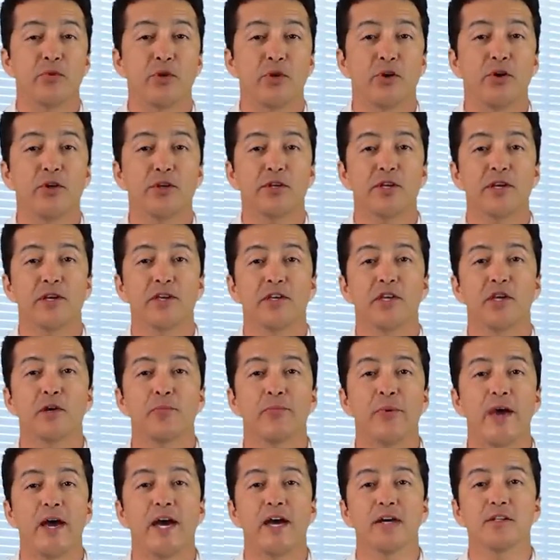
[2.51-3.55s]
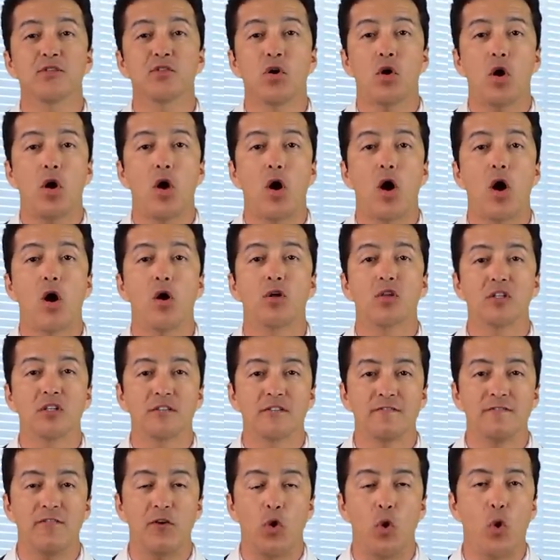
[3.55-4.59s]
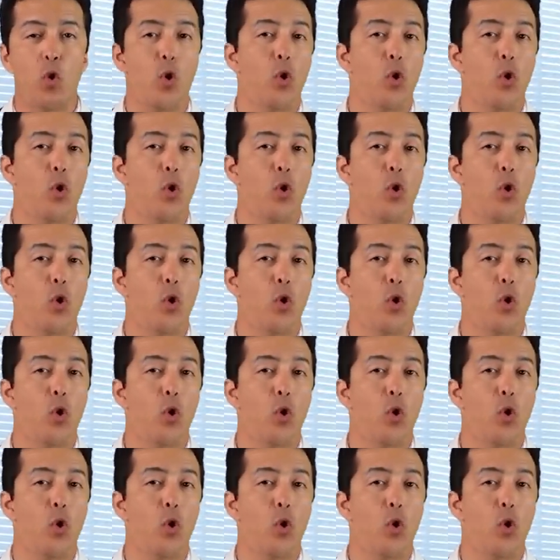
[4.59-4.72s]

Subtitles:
talking about olive